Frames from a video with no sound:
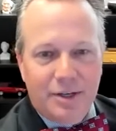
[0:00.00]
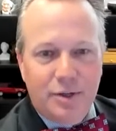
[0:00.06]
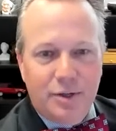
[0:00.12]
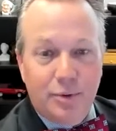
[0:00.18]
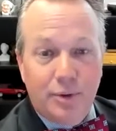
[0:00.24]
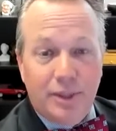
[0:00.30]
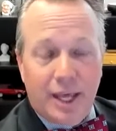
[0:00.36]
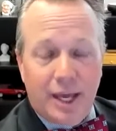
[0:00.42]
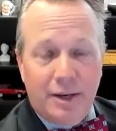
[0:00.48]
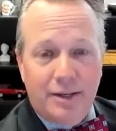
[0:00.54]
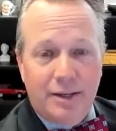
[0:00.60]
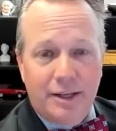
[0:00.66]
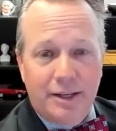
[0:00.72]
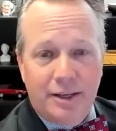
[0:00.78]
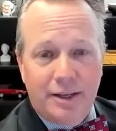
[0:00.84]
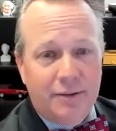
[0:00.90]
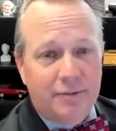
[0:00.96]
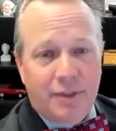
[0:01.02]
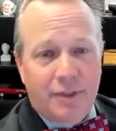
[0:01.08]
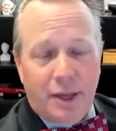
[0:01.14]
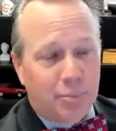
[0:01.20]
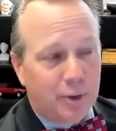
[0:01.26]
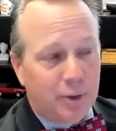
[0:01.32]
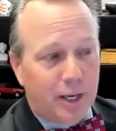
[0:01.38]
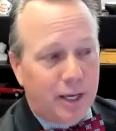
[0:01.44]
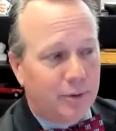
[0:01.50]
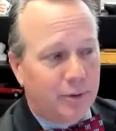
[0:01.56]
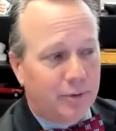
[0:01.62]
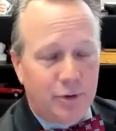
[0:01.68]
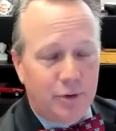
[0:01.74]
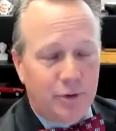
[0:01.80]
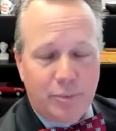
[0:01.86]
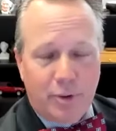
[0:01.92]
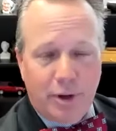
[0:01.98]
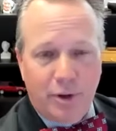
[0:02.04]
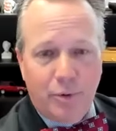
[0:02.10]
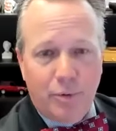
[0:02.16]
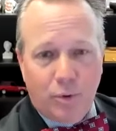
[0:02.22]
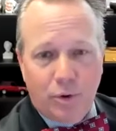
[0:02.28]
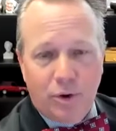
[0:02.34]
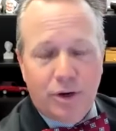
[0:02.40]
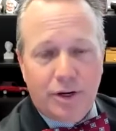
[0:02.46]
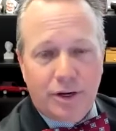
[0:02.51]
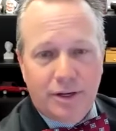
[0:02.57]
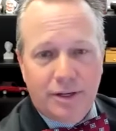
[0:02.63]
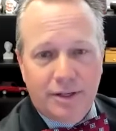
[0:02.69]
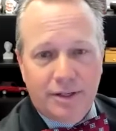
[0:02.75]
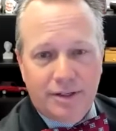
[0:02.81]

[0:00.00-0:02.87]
doing that, even that plan review on my own work.